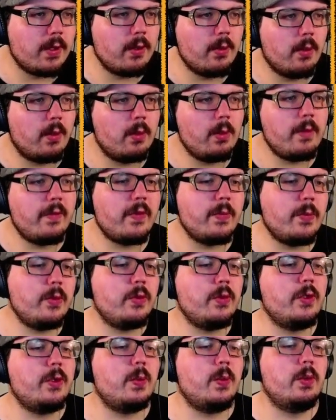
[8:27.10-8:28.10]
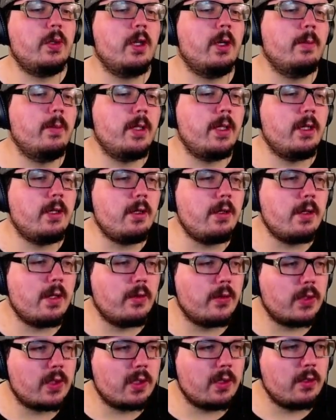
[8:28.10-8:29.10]
all of the mules will come here and they'll
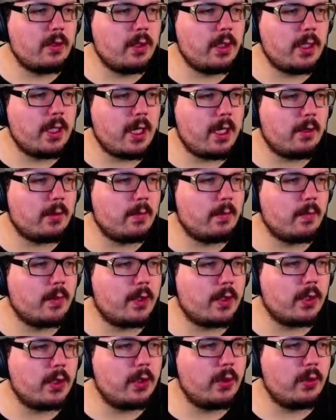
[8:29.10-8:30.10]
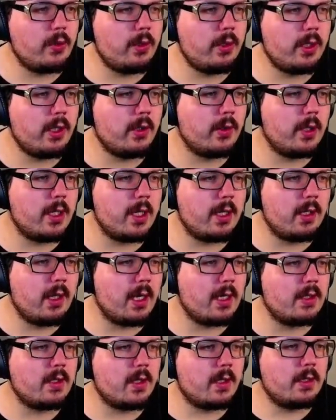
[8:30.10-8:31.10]
slowly get secured and they'll get
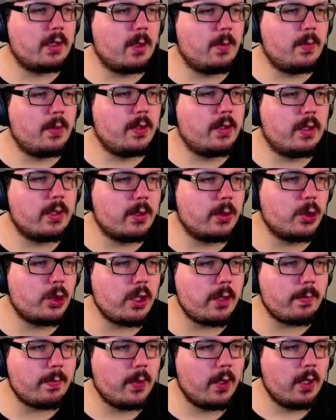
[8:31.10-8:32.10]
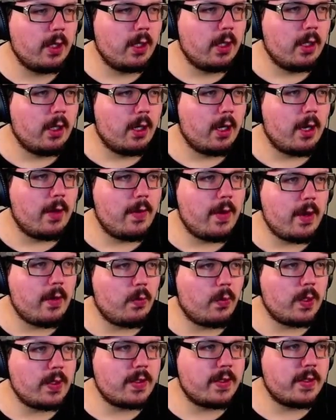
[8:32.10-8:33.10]
like sucked up into the ship. And then
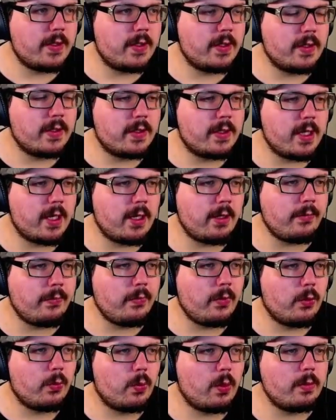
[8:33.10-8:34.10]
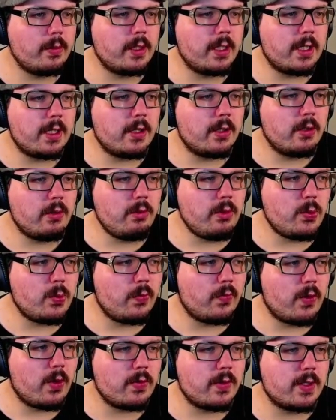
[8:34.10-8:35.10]
once this is done, what we need to do is
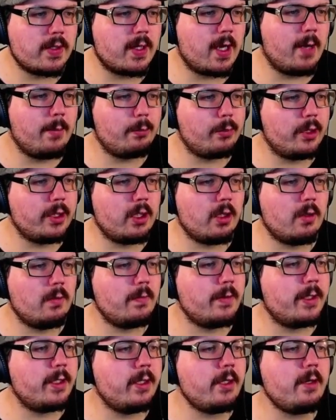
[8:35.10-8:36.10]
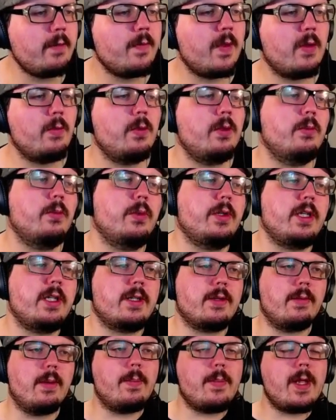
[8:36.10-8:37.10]
we've got this uplink over here that we will need
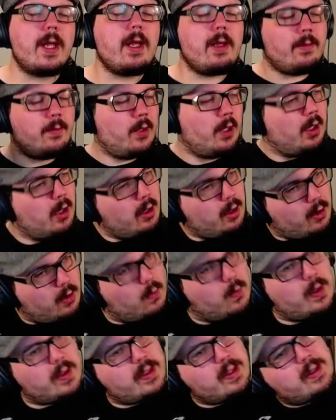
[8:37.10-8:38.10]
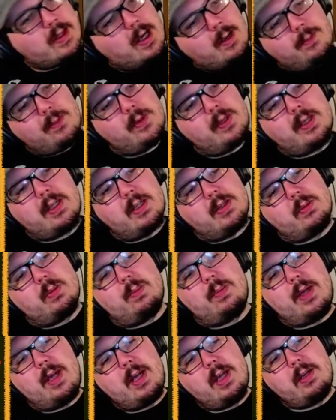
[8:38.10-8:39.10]
to repair. Once this uplink is
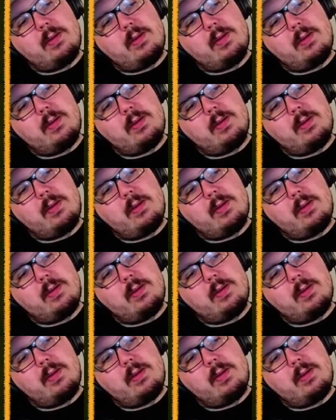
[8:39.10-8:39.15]
repaired,